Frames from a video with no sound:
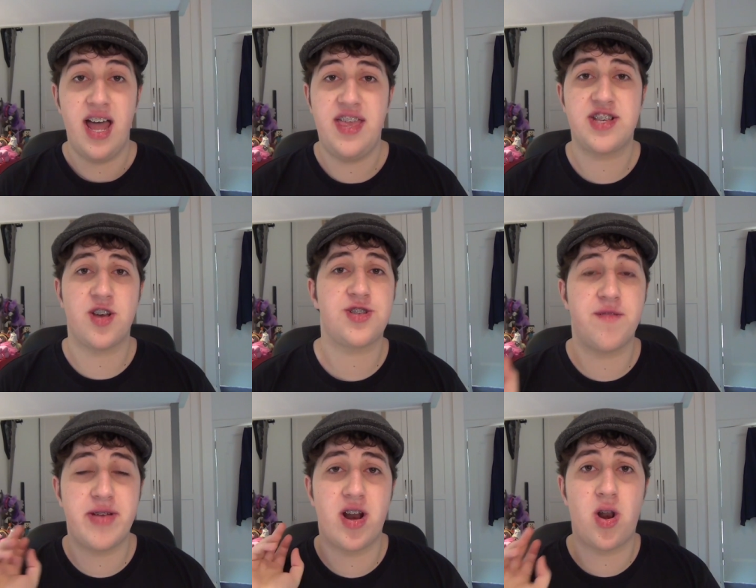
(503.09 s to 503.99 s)
There's
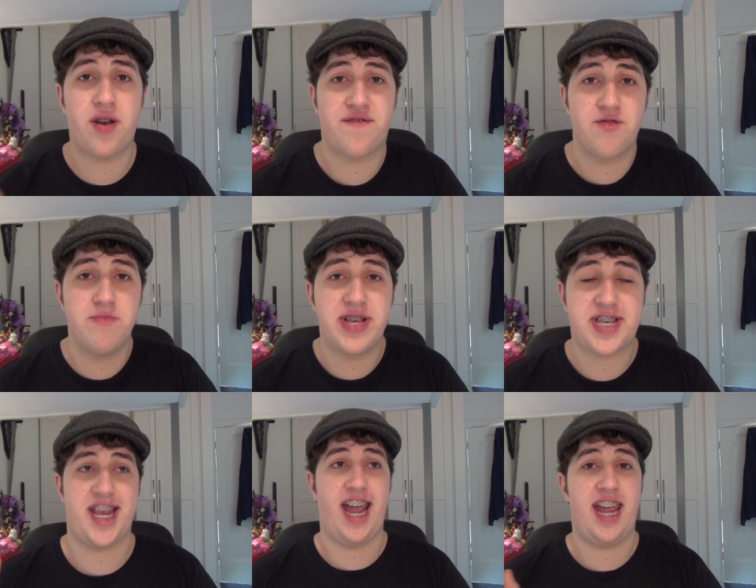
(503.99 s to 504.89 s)
also been a lot of rumors
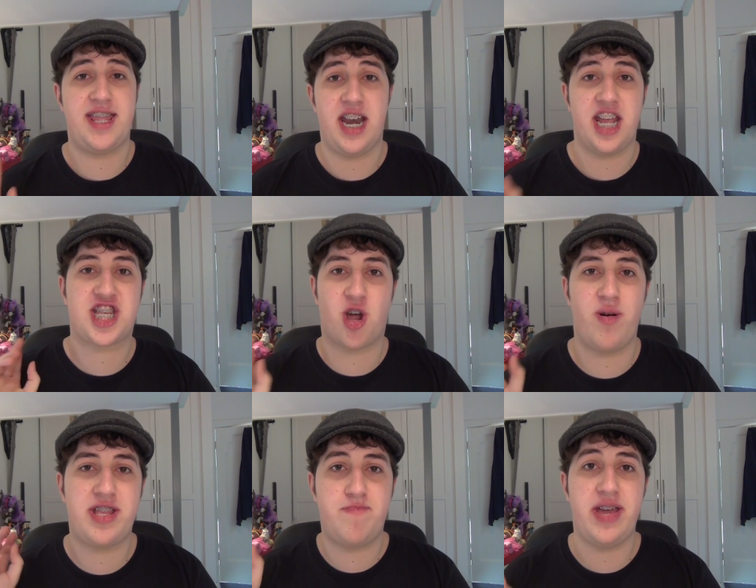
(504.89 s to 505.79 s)
saying that it's
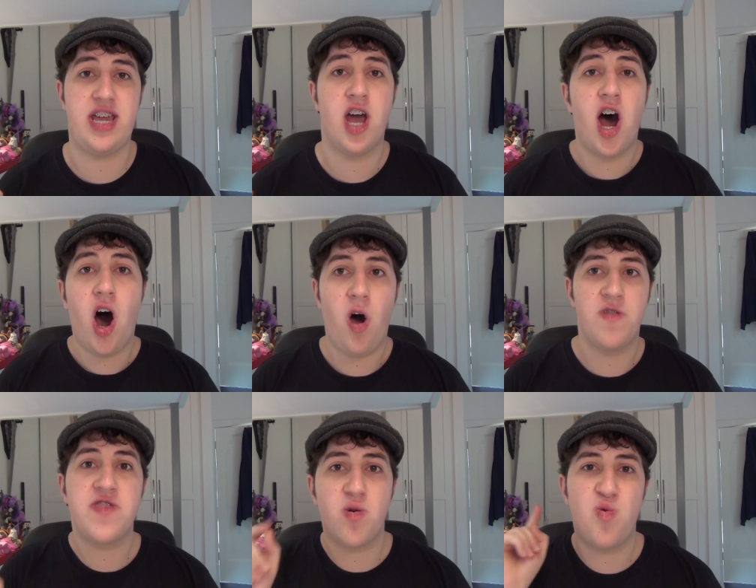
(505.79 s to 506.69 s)
going to be
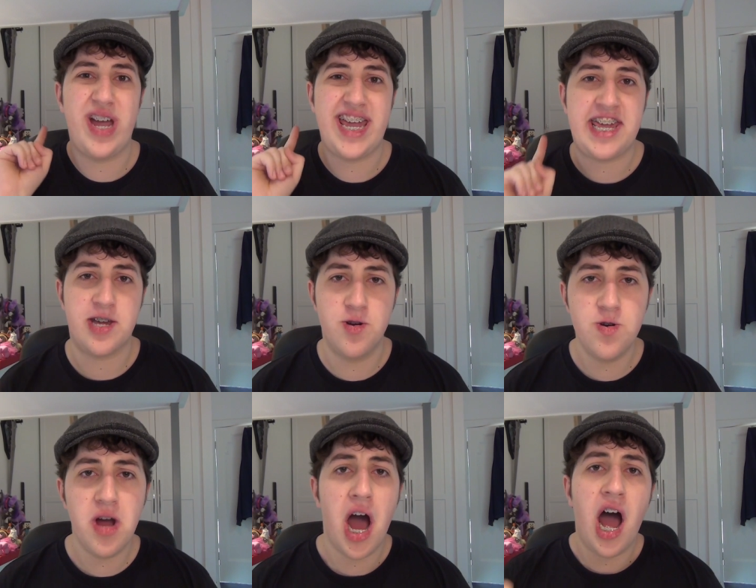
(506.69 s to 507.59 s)
on the Wii
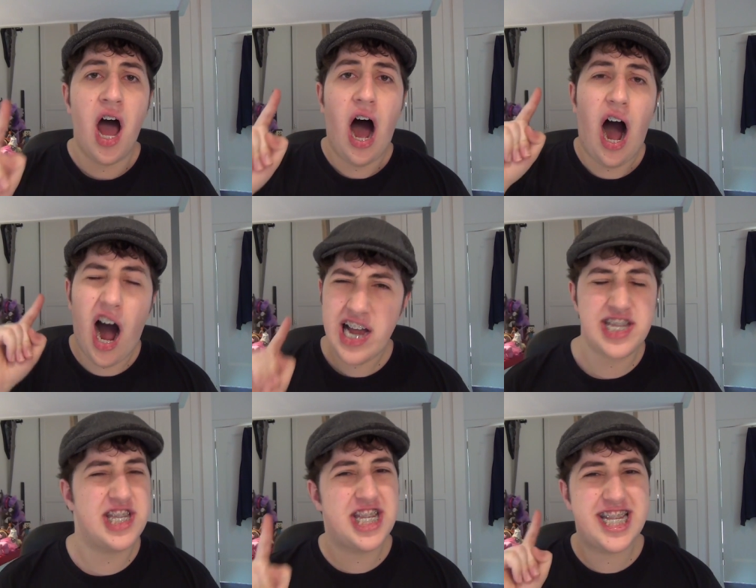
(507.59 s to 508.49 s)
U.
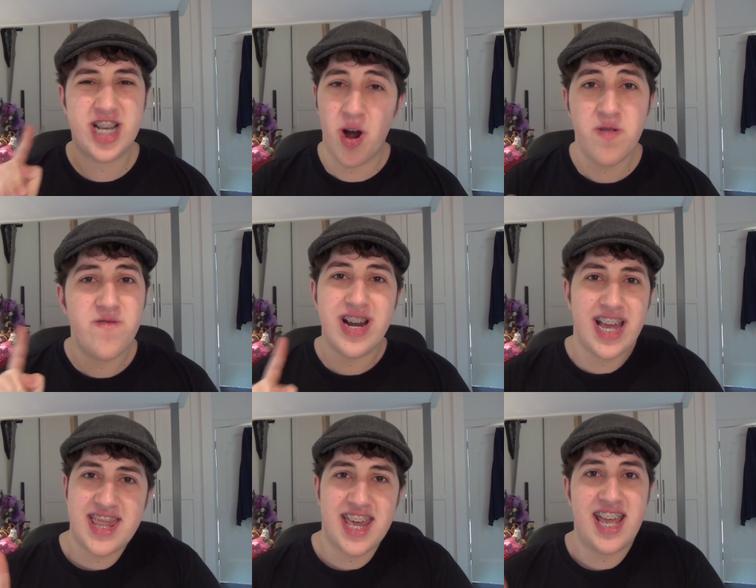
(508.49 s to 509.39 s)
I don't
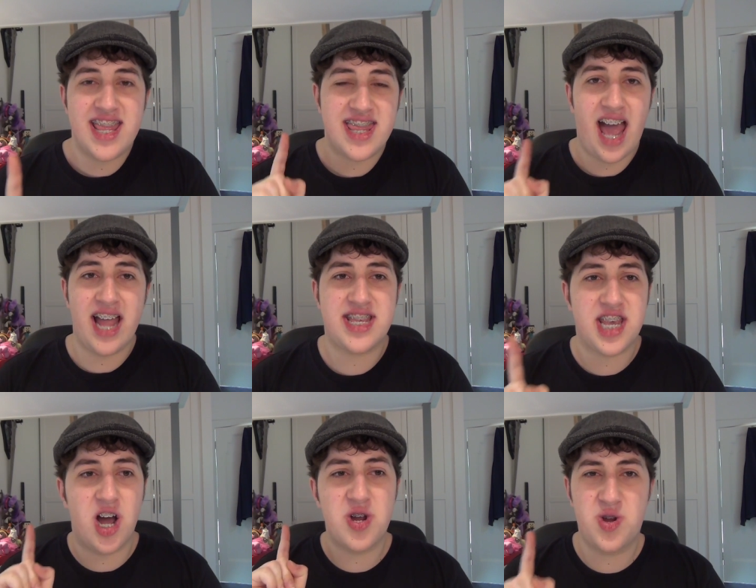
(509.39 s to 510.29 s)
really think that's
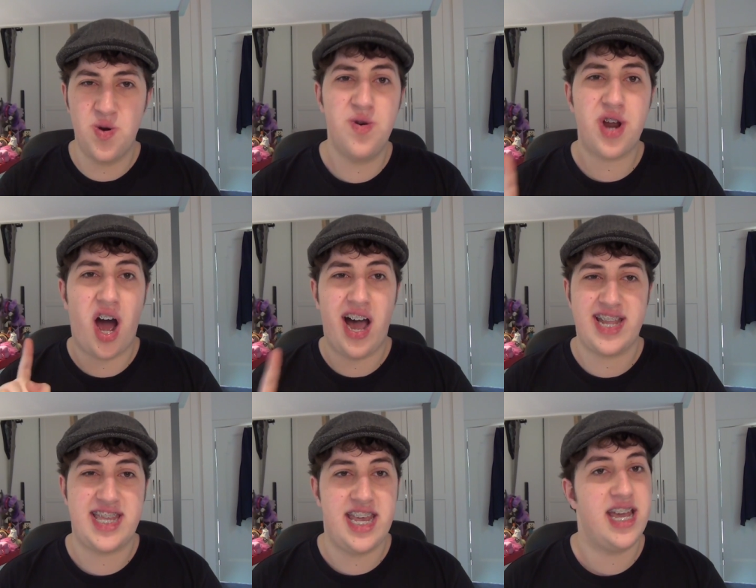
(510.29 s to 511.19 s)
a good
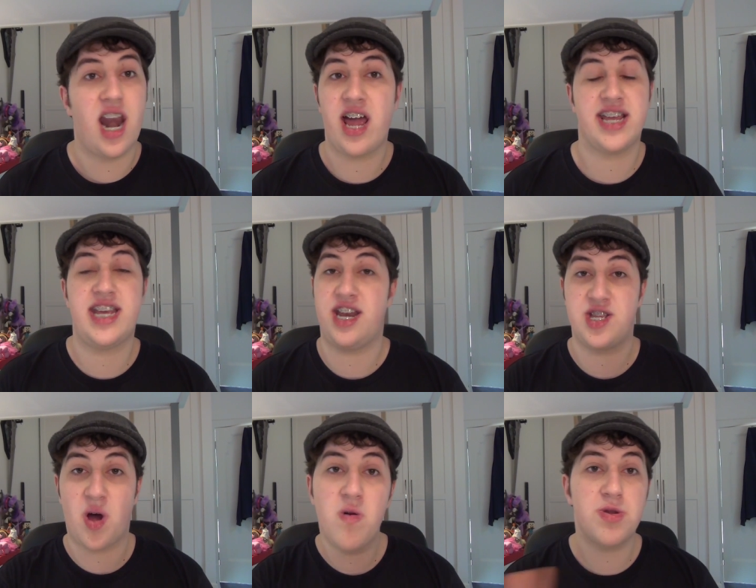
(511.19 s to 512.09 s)
idea. Like I said,
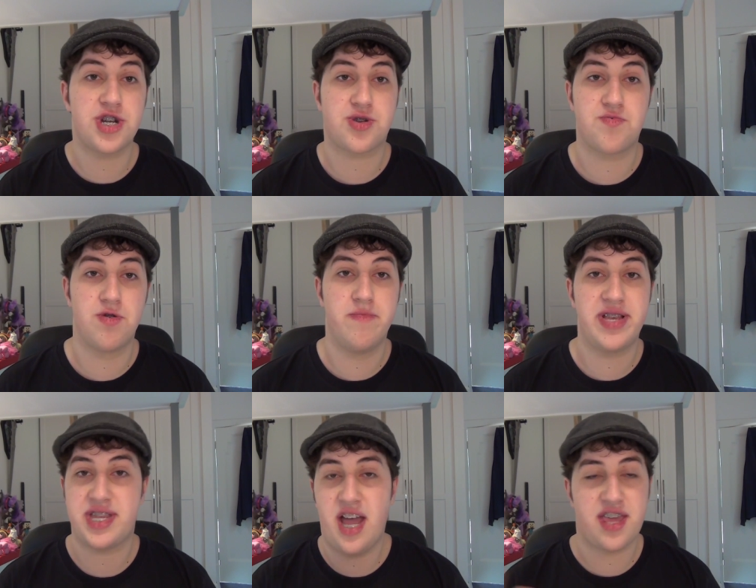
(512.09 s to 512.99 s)
it's all just
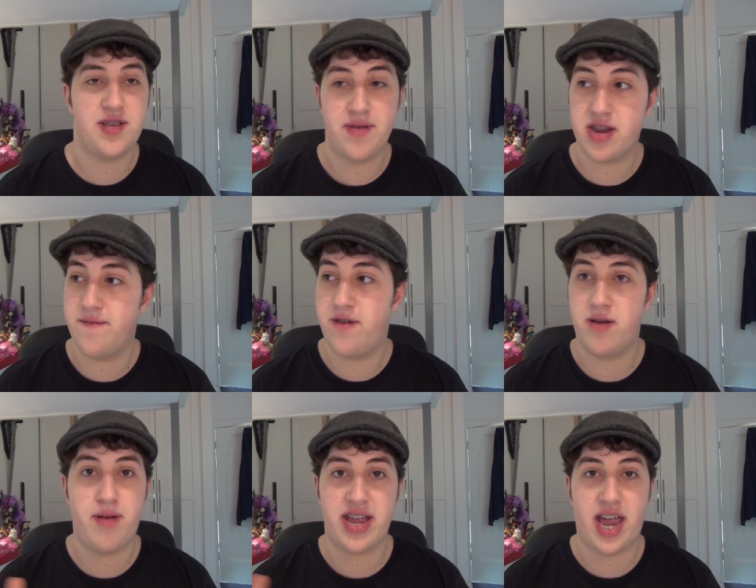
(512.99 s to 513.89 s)
rumors. Nothing's been
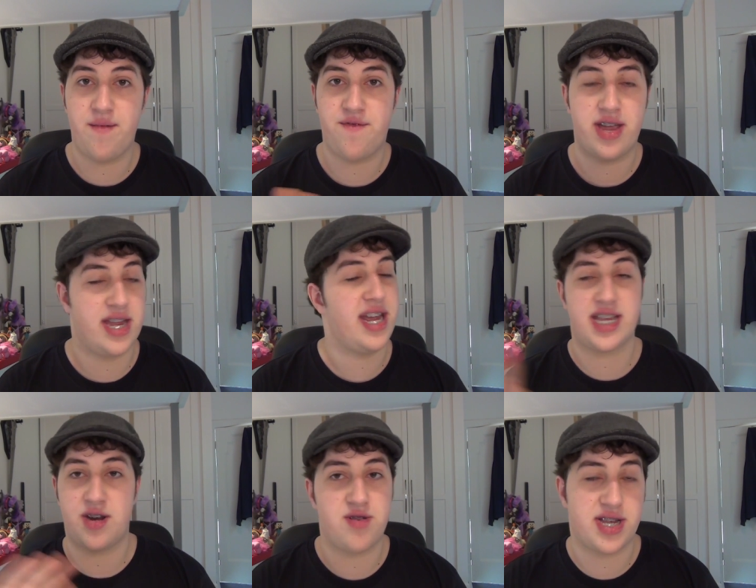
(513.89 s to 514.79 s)
confirmed by Game Freak and et
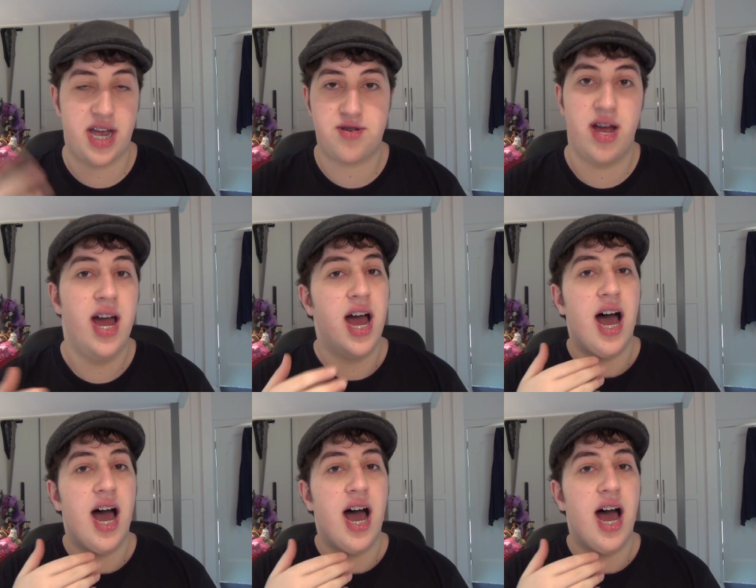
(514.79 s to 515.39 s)
cetera et cetera.